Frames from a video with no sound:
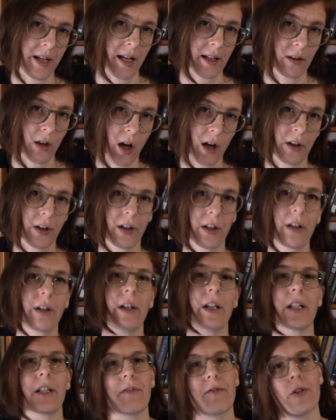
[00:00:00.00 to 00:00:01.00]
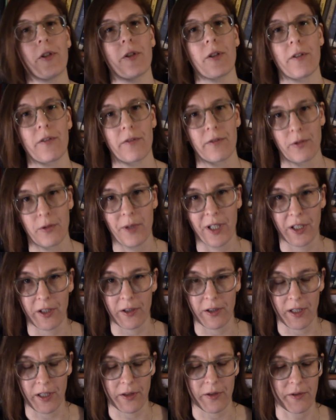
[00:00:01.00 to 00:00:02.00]
longer, and if you're
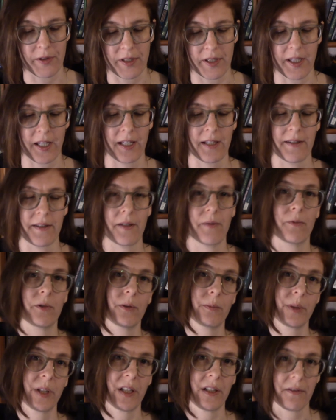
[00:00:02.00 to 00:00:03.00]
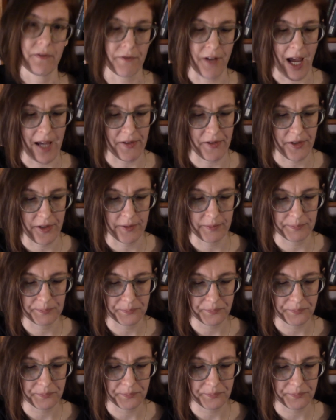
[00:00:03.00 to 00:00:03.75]
quicker at those things, it will be faster.